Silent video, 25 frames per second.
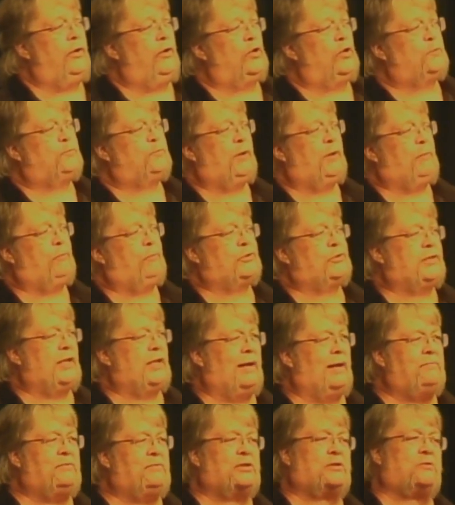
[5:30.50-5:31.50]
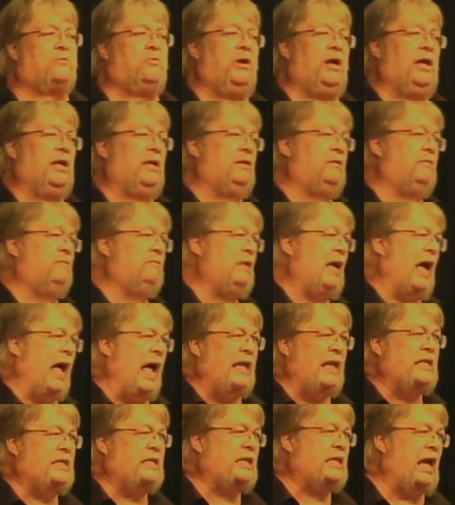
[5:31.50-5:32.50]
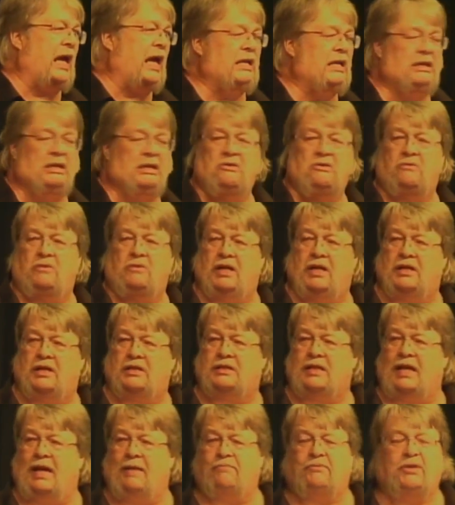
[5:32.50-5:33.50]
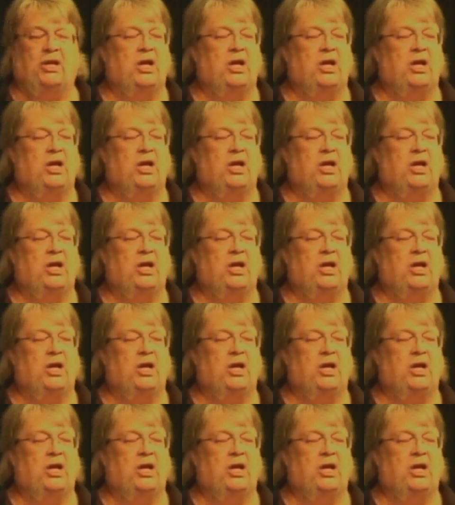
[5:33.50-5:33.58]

of those people saying, I'm just quitting. I just can't do this. I'm